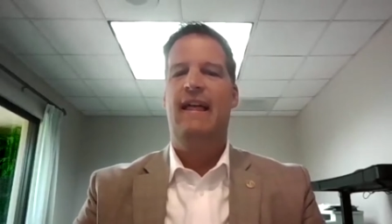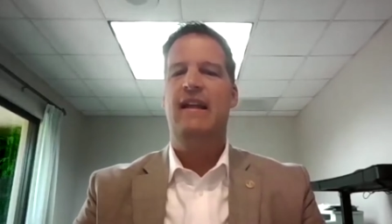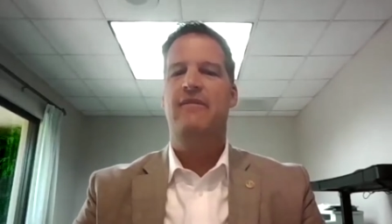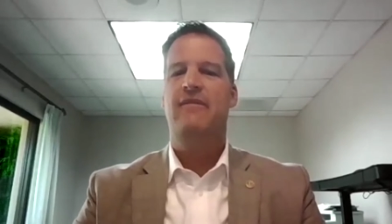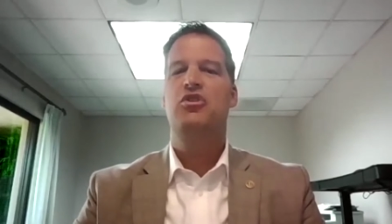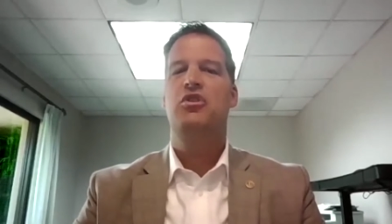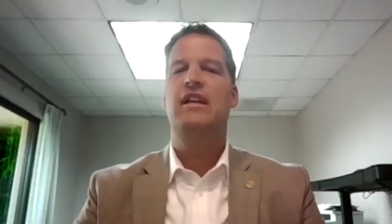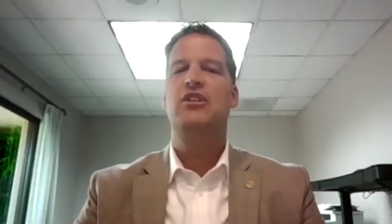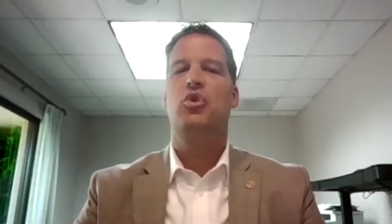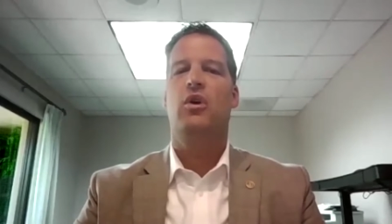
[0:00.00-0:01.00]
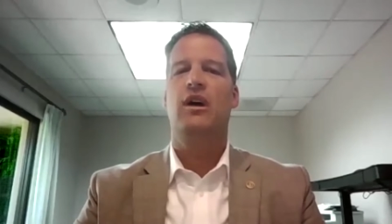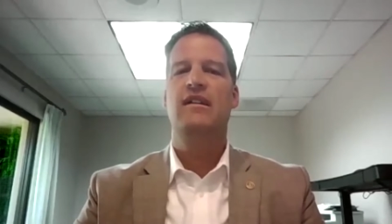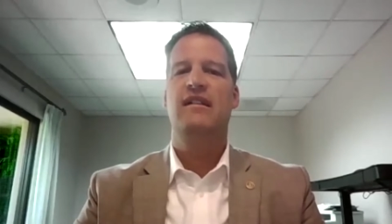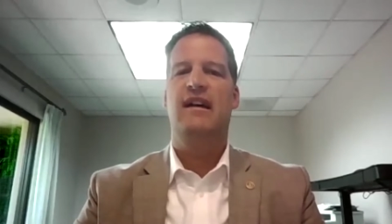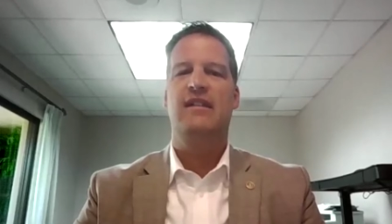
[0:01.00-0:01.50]
and eventually
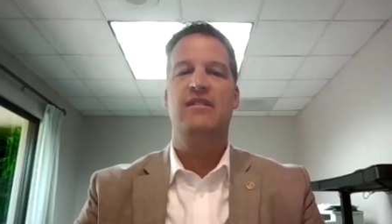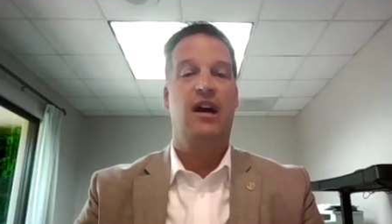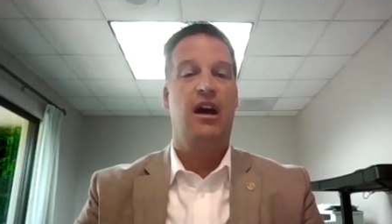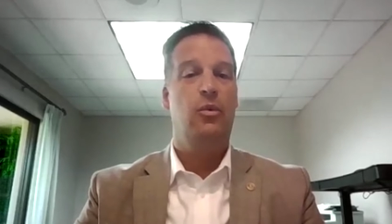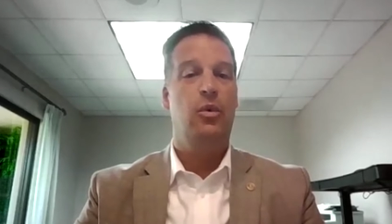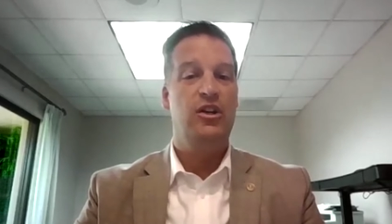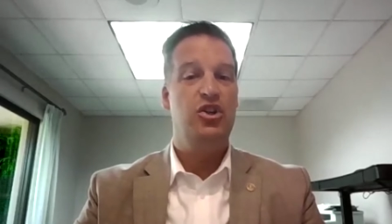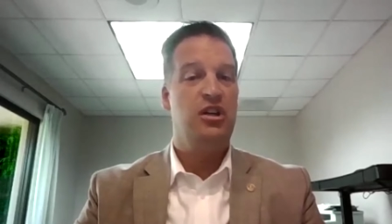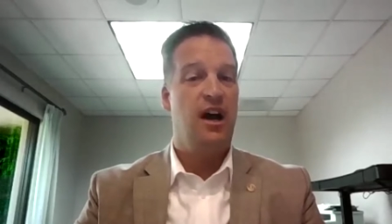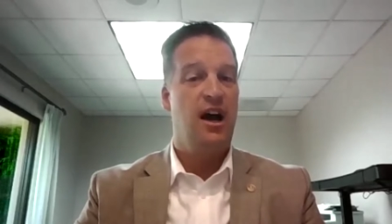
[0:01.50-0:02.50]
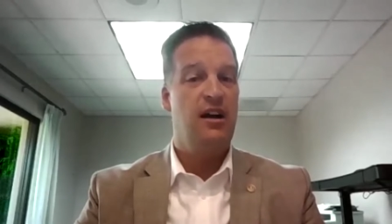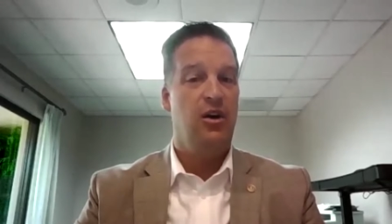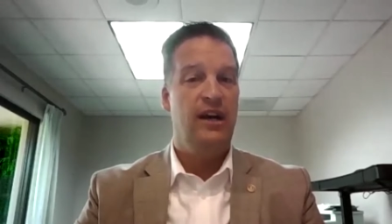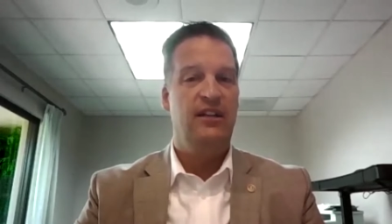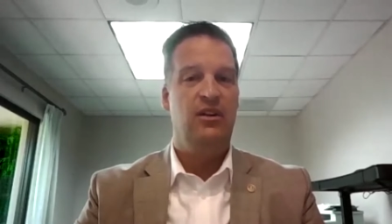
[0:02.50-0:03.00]
joined uh, Starwood in
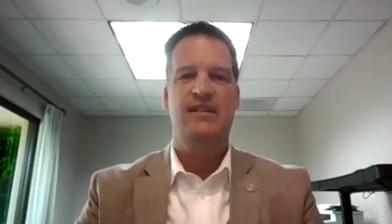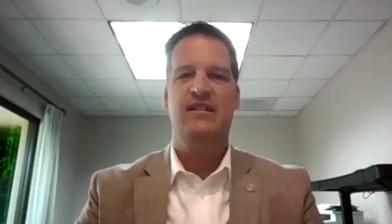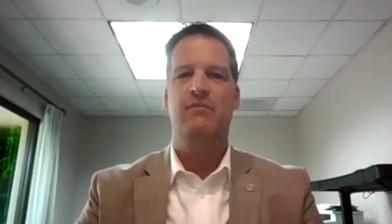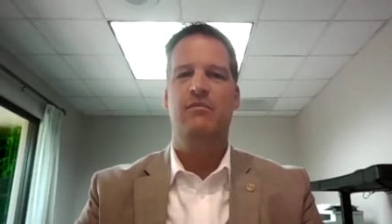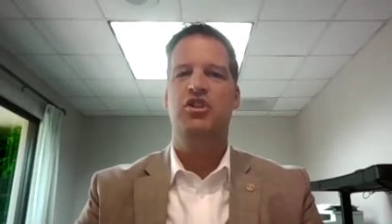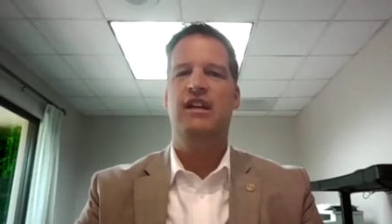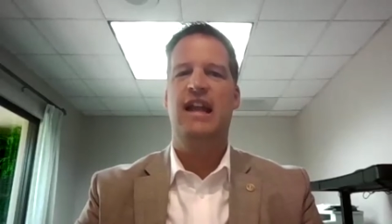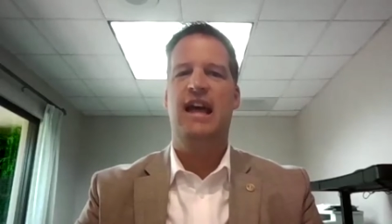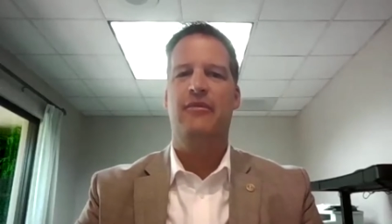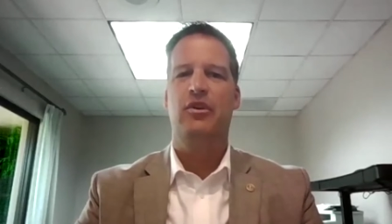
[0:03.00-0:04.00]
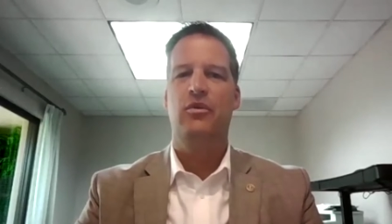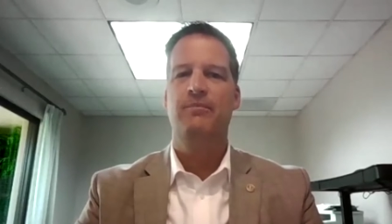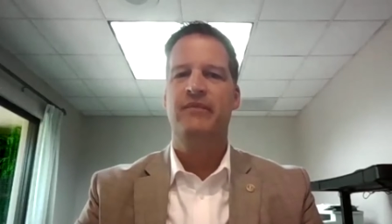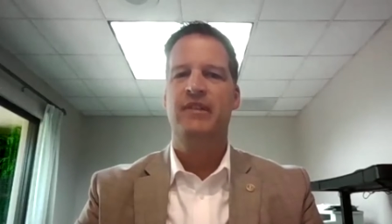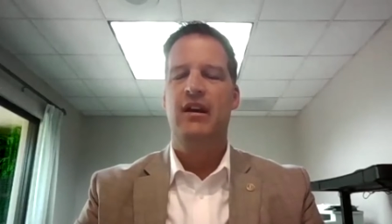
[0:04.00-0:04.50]
Chicago at the Westin Michigan
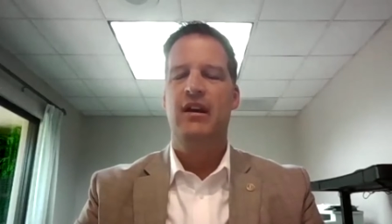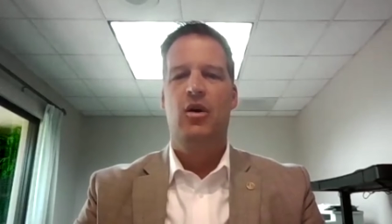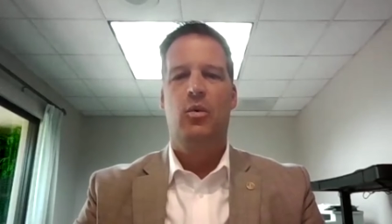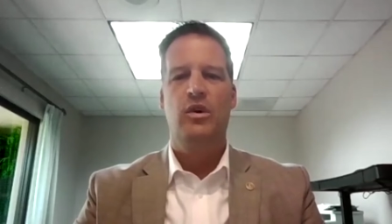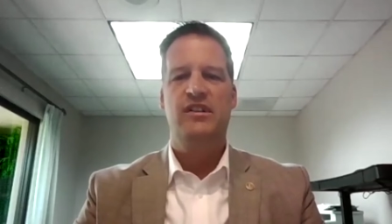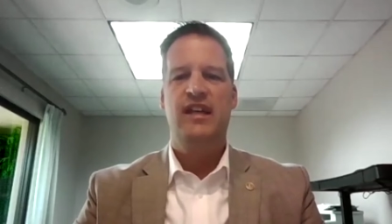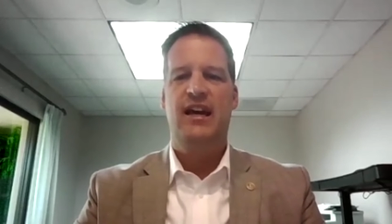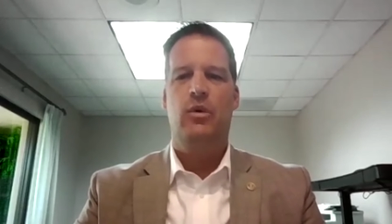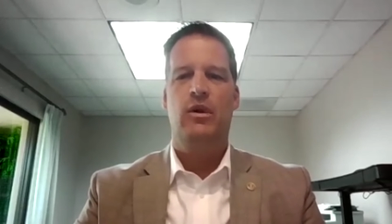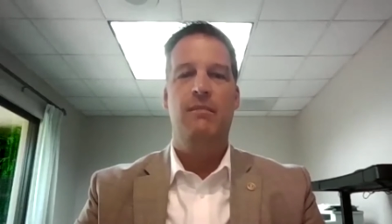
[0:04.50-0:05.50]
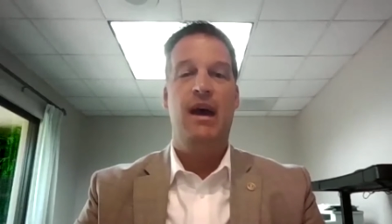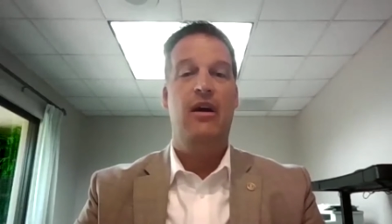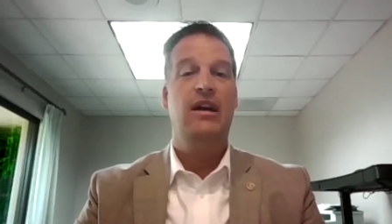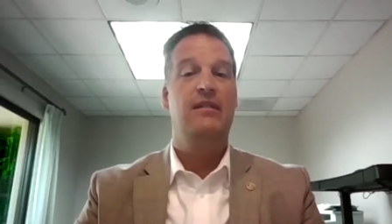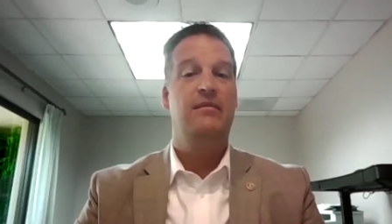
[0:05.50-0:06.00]
Avenue. Was there when
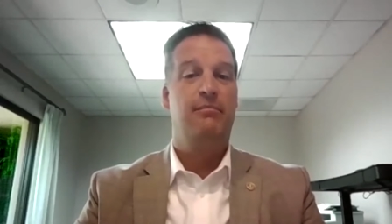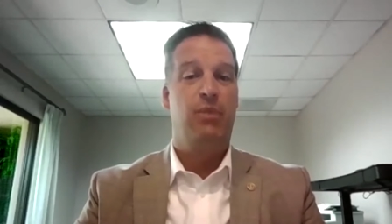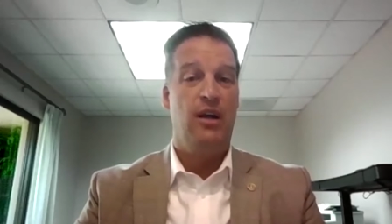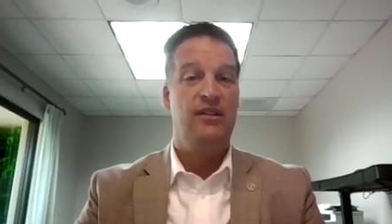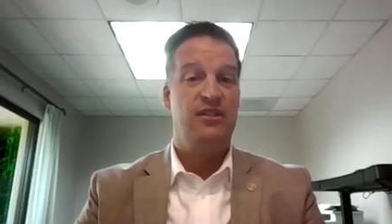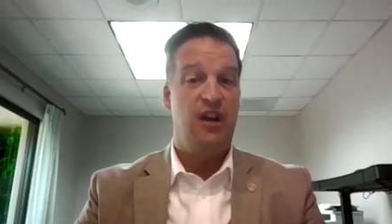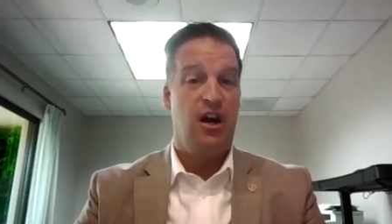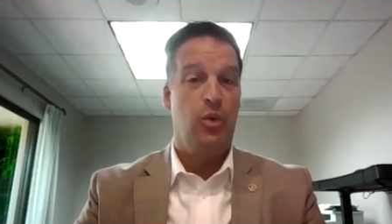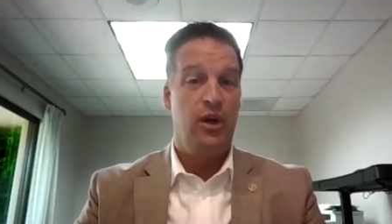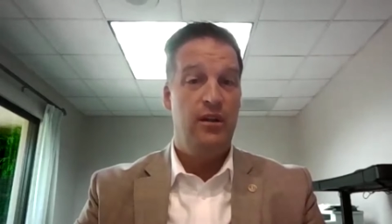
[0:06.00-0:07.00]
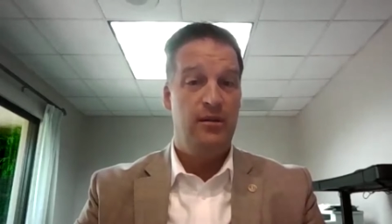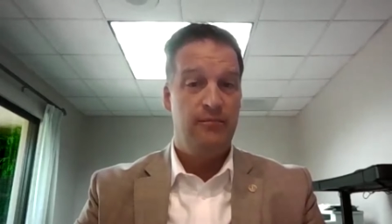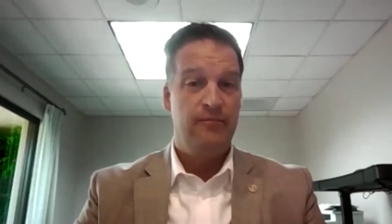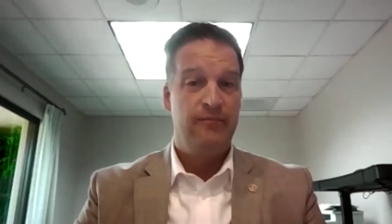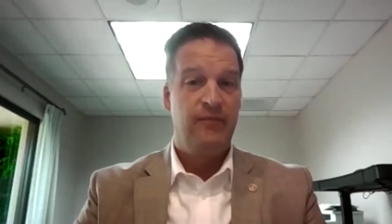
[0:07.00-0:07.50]
Marriott bought Starwood,
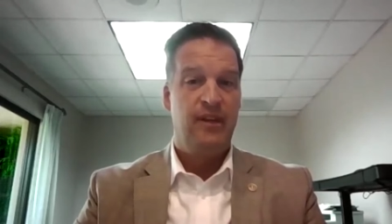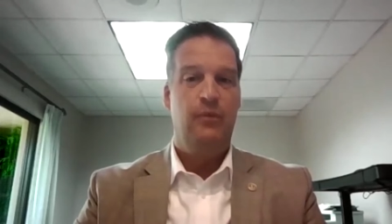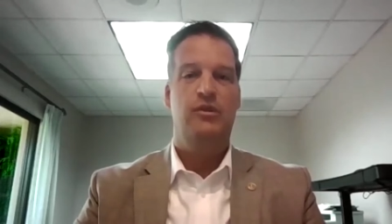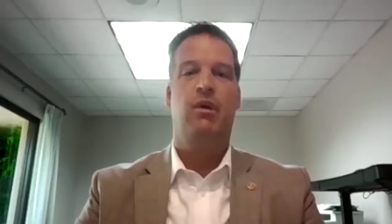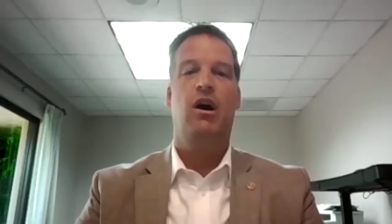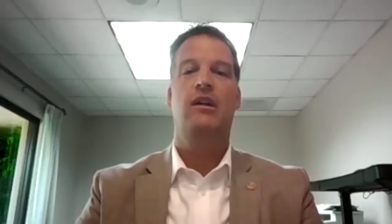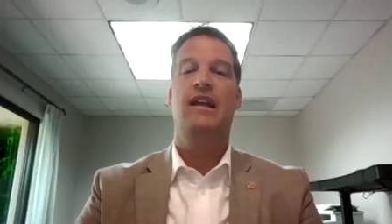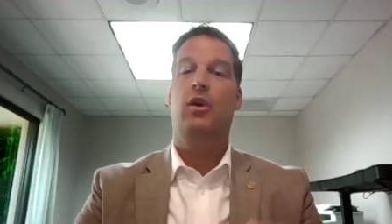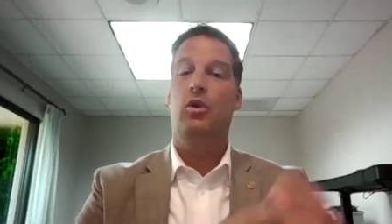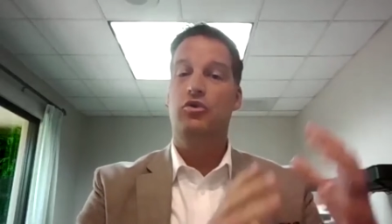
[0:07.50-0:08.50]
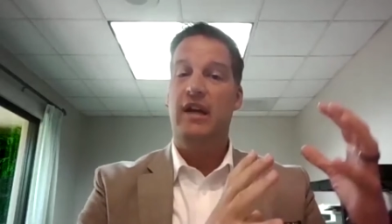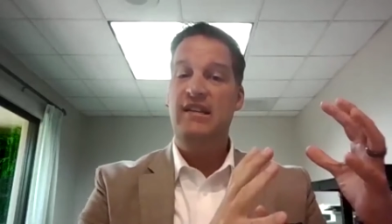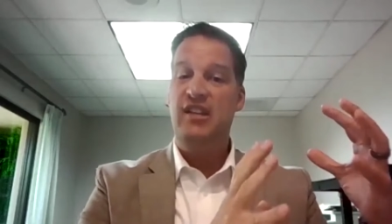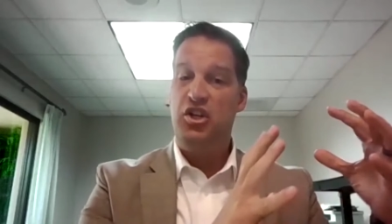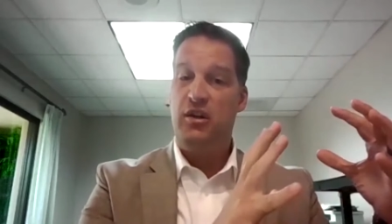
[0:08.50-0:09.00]
was part of that whole
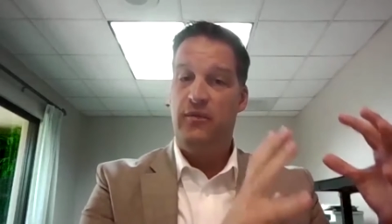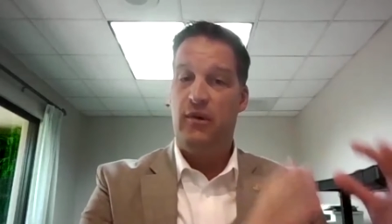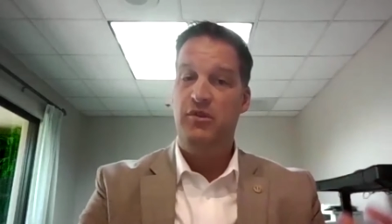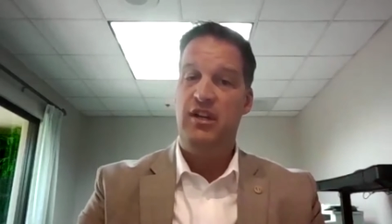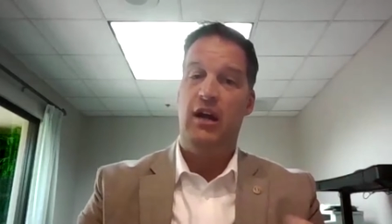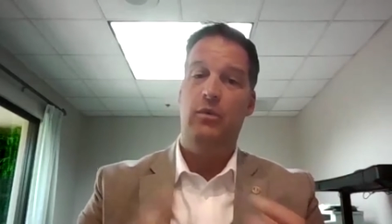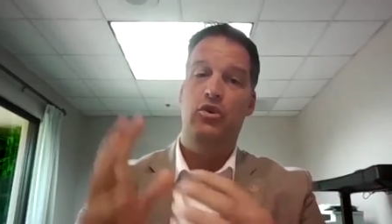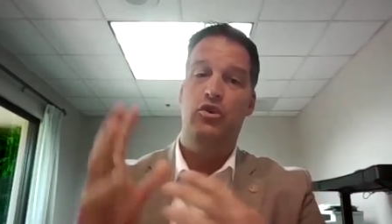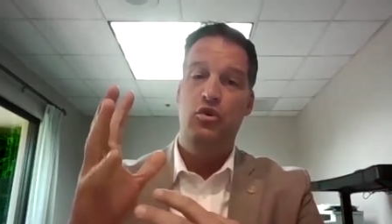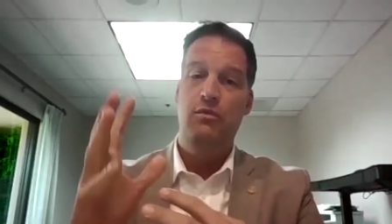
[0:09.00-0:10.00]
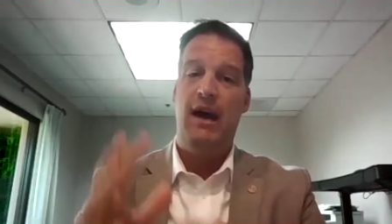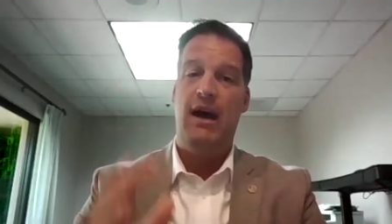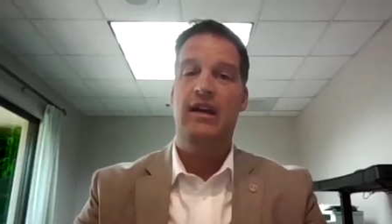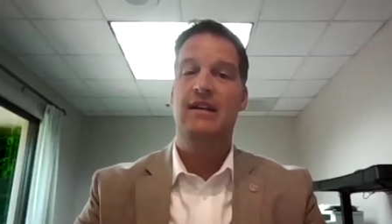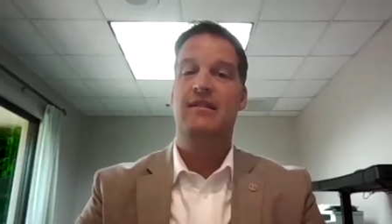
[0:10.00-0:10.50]
transition from Starwood to
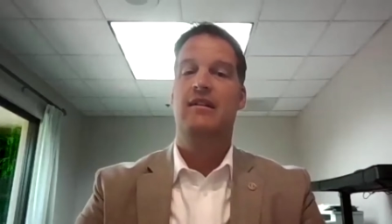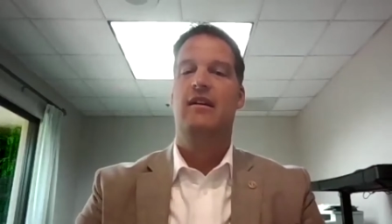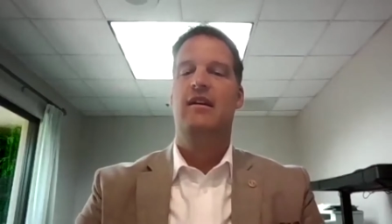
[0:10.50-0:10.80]
Marriott.